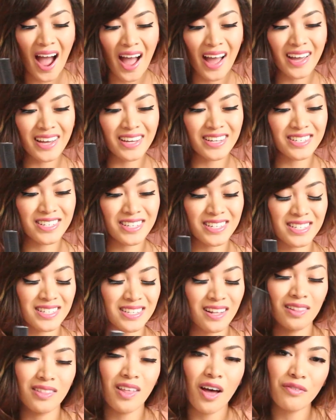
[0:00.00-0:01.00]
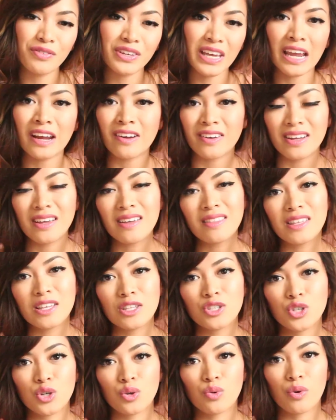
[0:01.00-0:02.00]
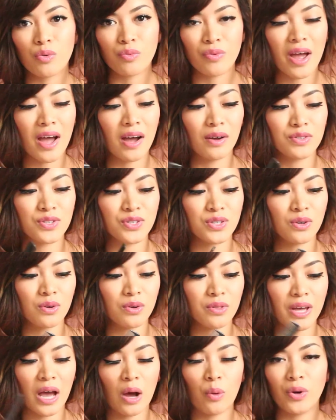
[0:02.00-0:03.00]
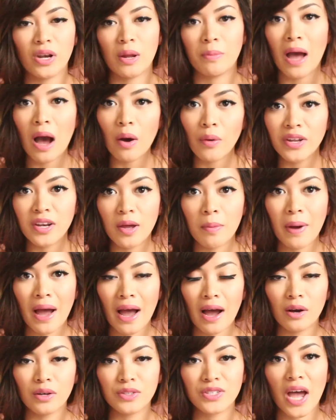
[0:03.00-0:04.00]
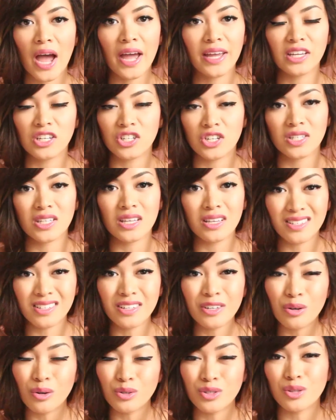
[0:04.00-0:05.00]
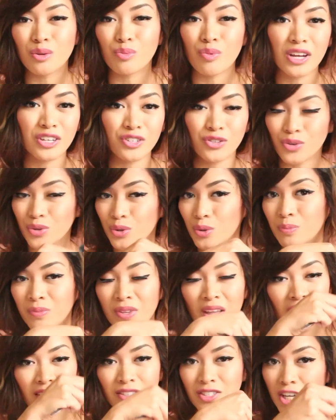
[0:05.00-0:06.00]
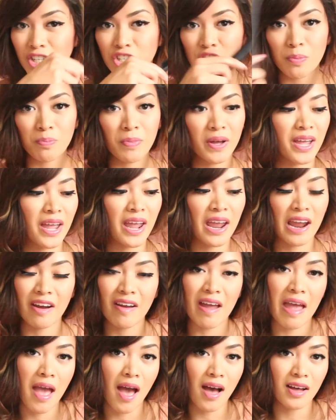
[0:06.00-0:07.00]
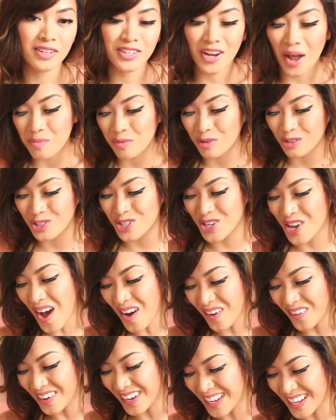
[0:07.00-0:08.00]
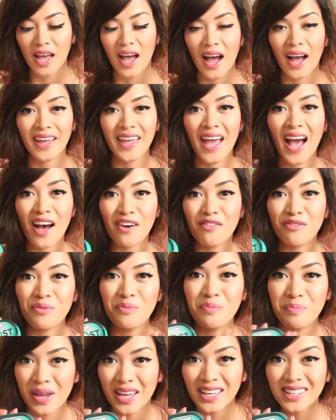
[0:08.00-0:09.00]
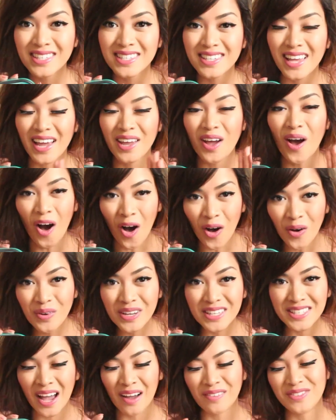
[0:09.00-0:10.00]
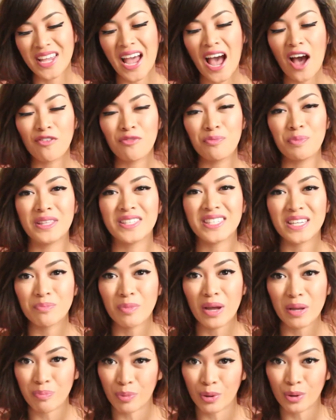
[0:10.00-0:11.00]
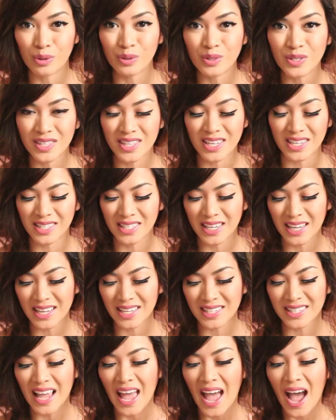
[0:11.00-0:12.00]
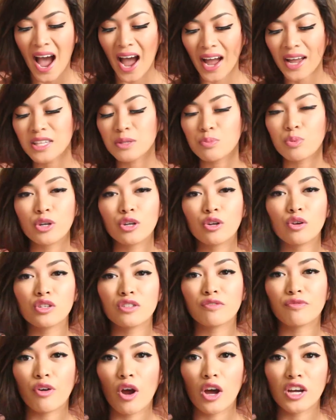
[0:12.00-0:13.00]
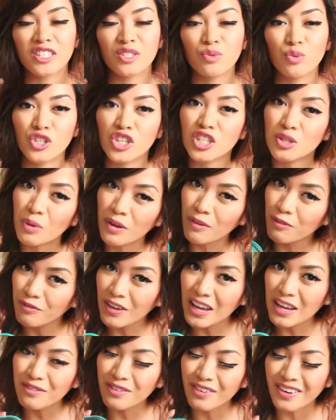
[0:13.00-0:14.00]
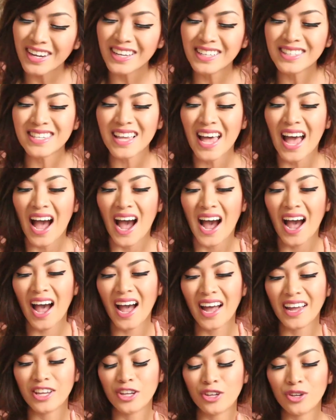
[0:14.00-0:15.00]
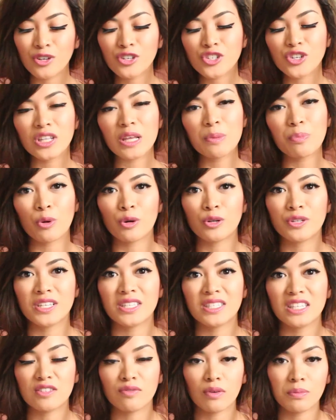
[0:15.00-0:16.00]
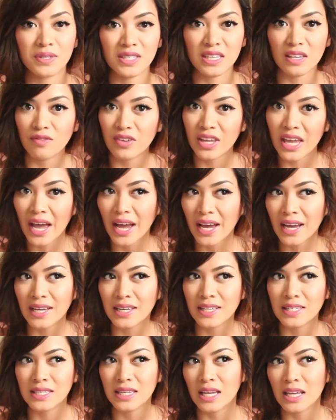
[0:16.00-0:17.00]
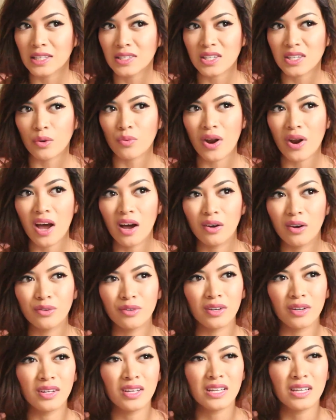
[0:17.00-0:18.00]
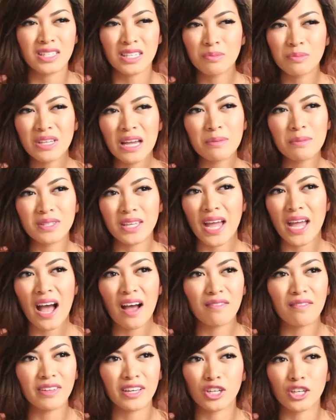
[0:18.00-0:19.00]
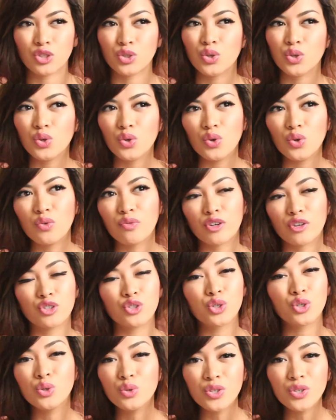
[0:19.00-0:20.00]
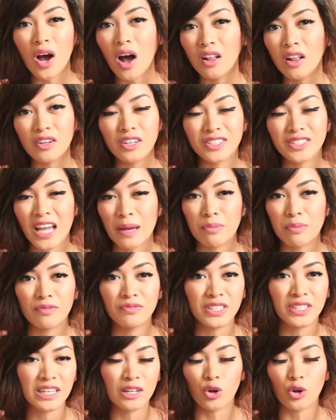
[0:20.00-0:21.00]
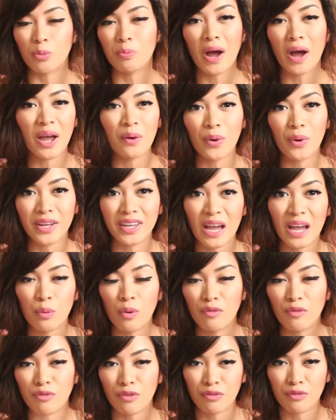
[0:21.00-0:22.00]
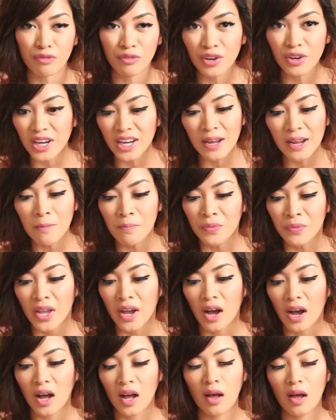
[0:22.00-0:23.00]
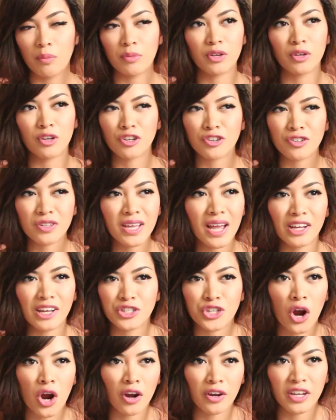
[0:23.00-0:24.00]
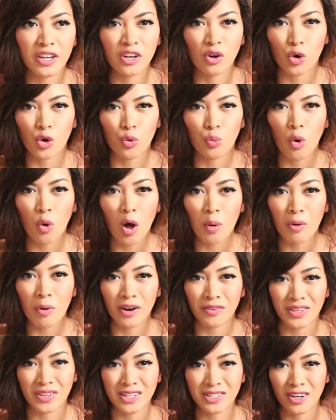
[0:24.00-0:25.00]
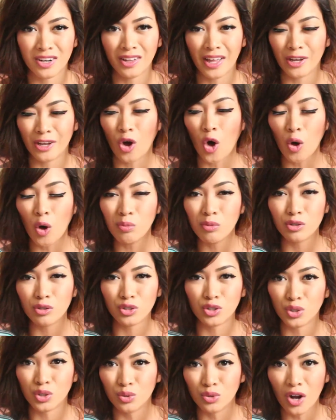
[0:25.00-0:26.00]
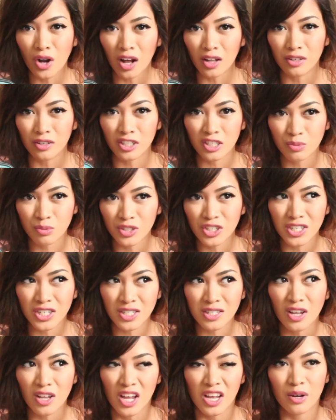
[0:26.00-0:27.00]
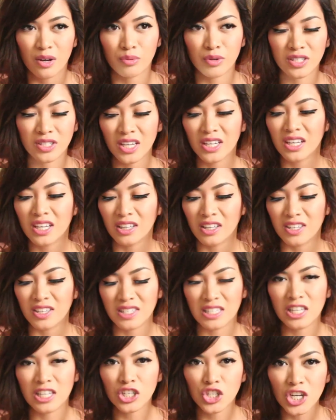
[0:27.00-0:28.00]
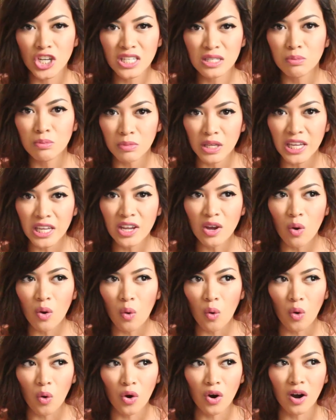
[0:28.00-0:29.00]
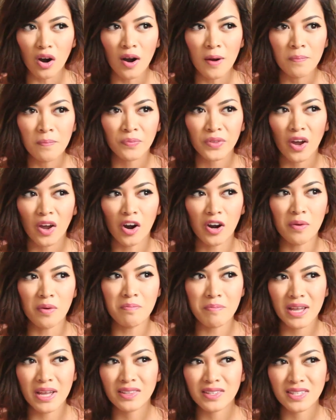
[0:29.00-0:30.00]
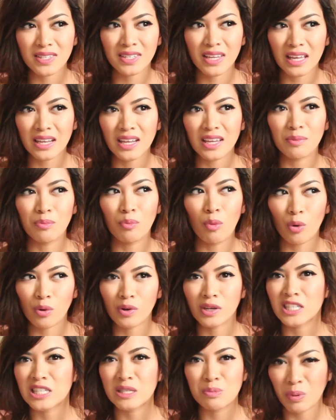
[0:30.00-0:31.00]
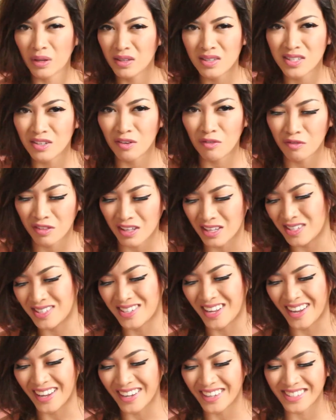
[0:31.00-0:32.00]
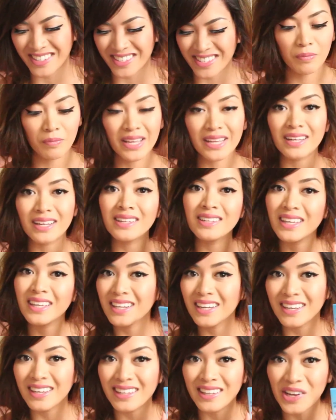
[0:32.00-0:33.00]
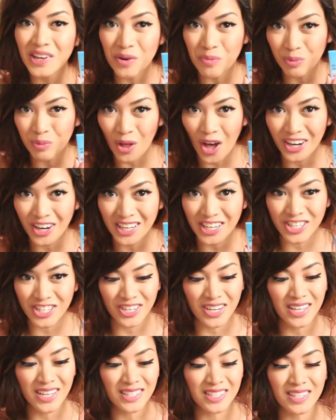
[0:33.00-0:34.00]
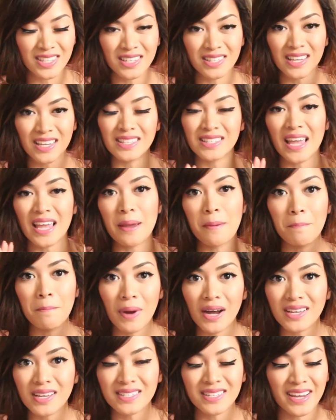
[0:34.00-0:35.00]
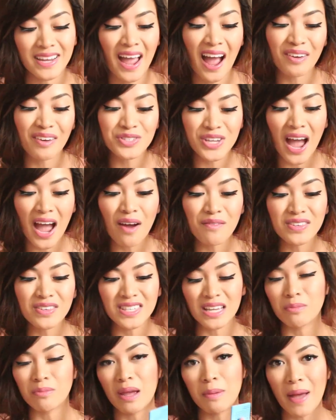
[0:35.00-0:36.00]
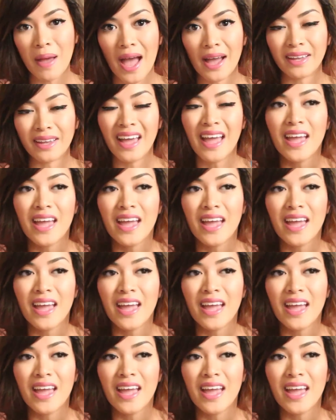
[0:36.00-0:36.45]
I just love carrying these two around so that when I'm out and about, I can just easily go to the restroom, touch up my hair, and I'm good to go. I have mints. I always have to have mints in my purse. This is Icebreakers Frost, which is my favorite. I usually purchase this from C V S. It's around, sometimes they have like a two for two dollar type of deal, or buy one get one for free. Um, usually at Target or Walmart, these are like almost two dollars, which is ridiculous. Is it just me, or are mints getting more expensive these days? My Clean and Clear blotting sheets. This is a must. I have to have this in my bag,